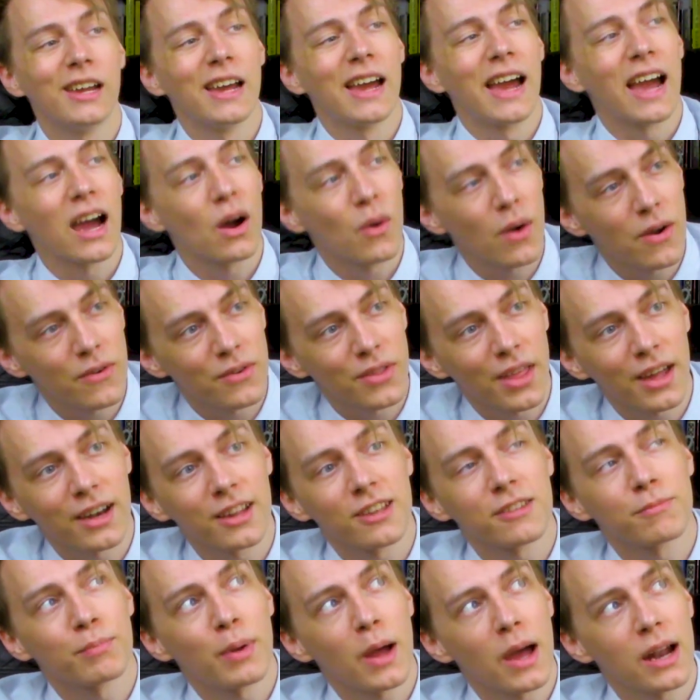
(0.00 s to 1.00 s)
However, that
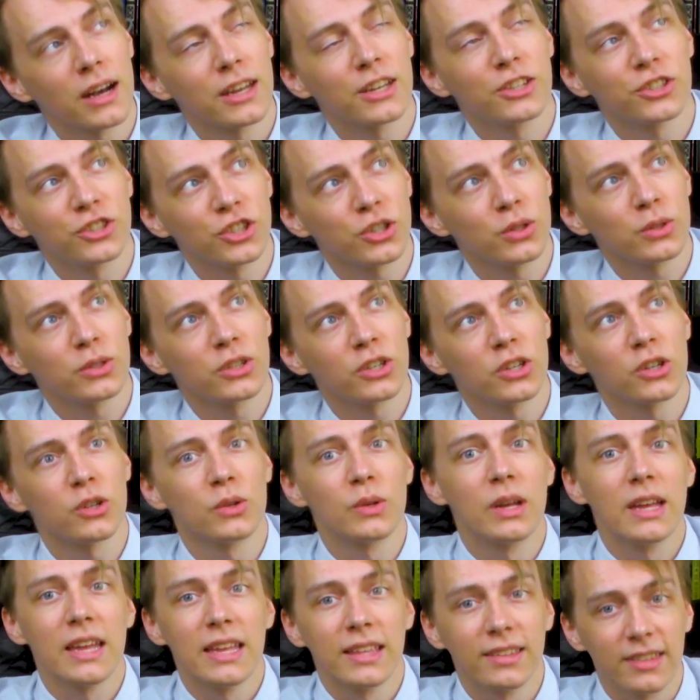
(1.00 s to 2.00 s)
is partly due to
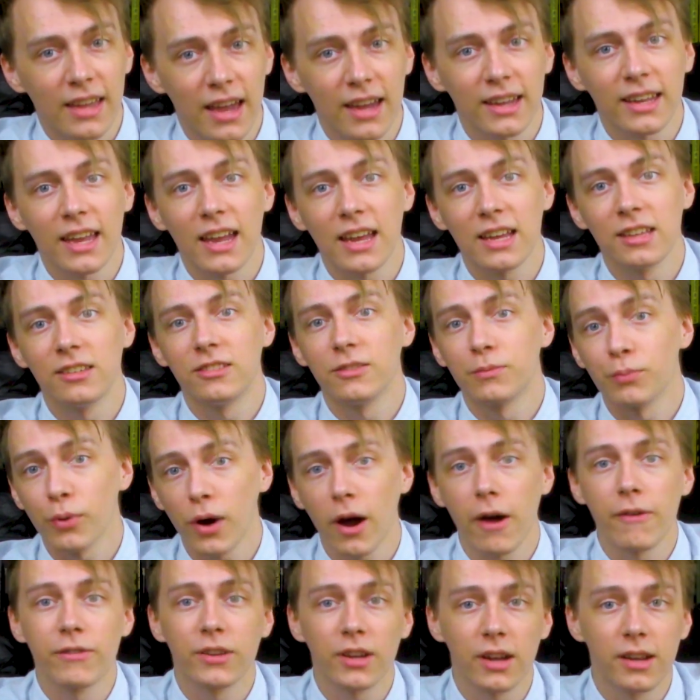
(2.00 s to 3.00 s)
decades of
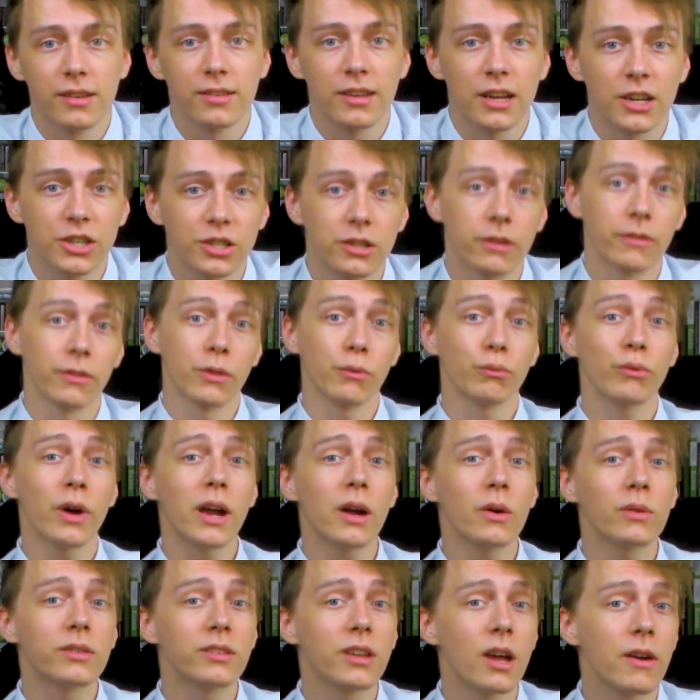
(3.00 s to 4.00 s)
privatisation of the
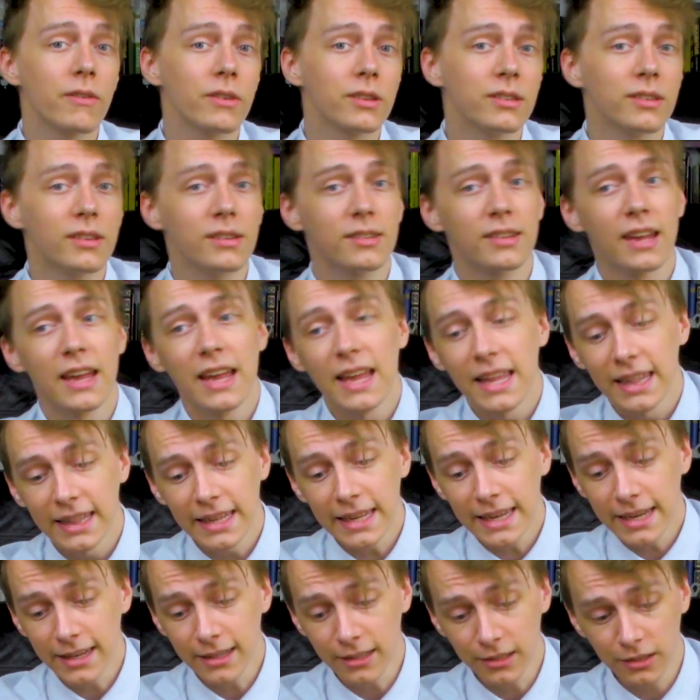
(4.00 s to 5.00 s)
rail services,
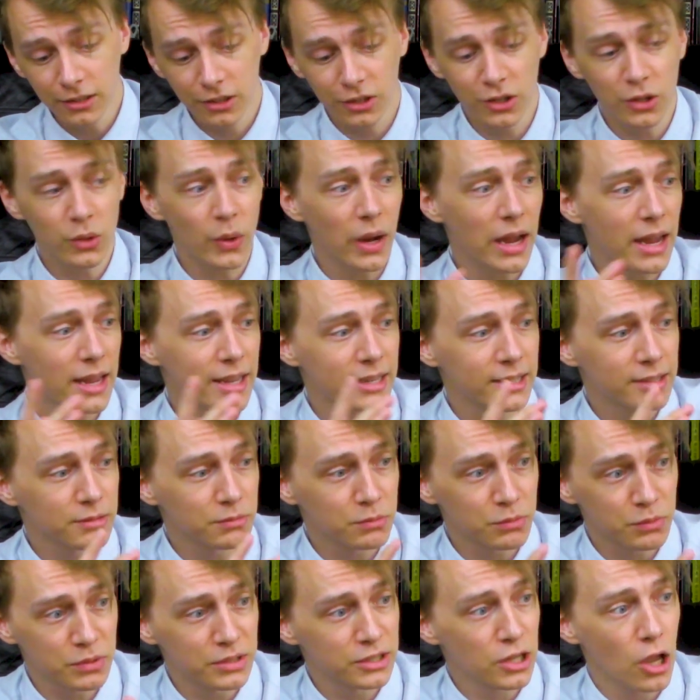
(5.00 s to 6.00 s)
leading to a
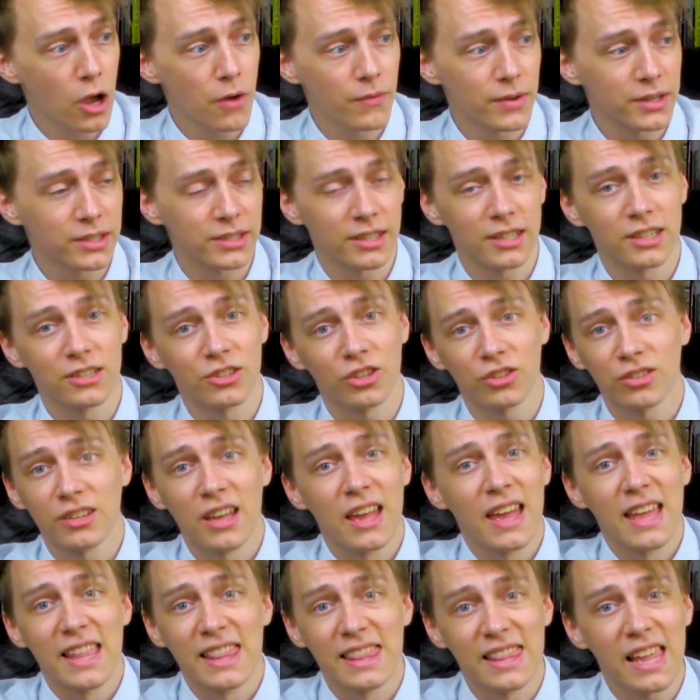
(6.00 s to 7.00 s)
service that is just
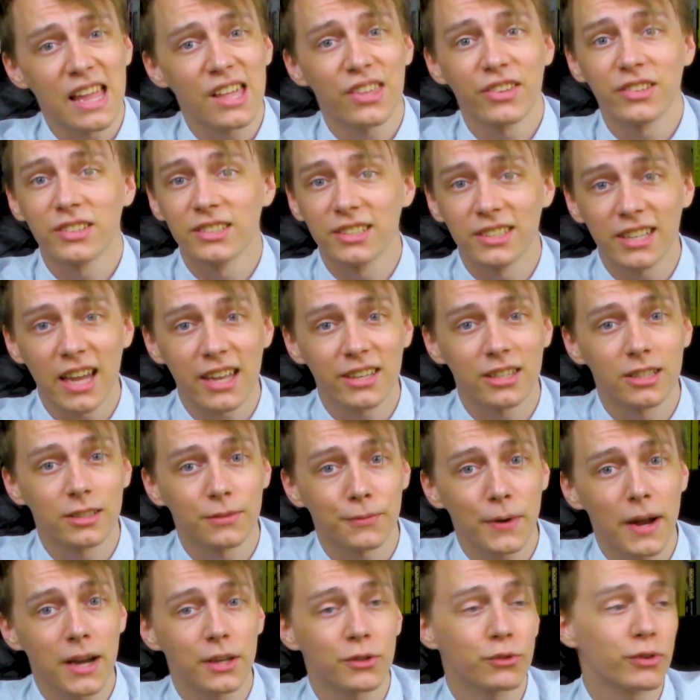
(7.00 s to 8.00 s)
less than
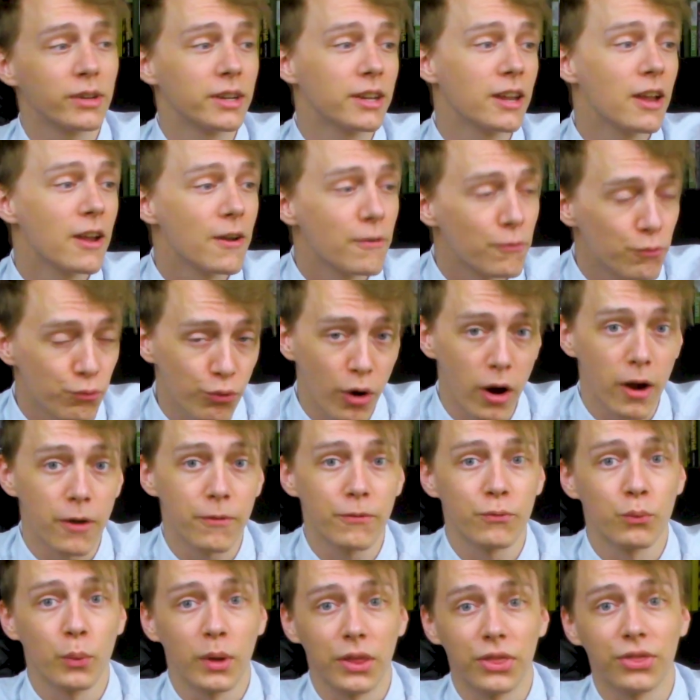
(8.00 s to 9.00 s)
satisfactory,
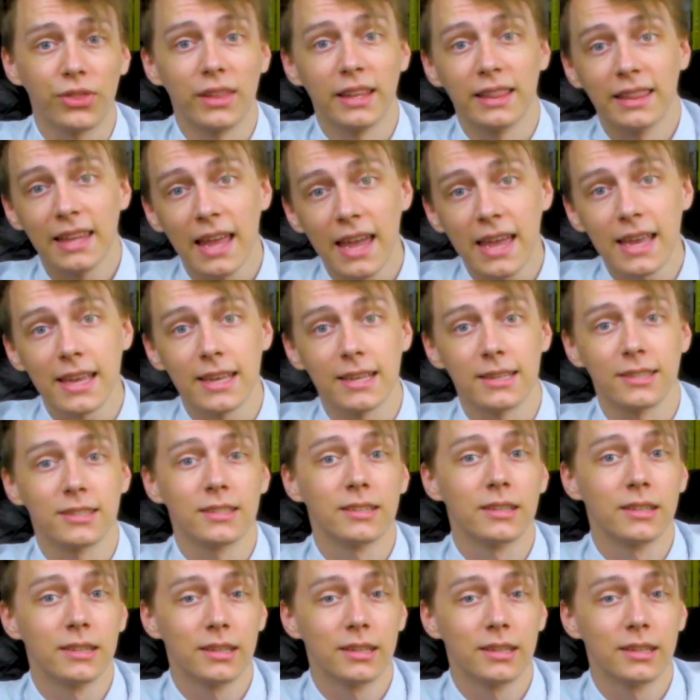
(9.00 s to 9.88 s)
rife with delays.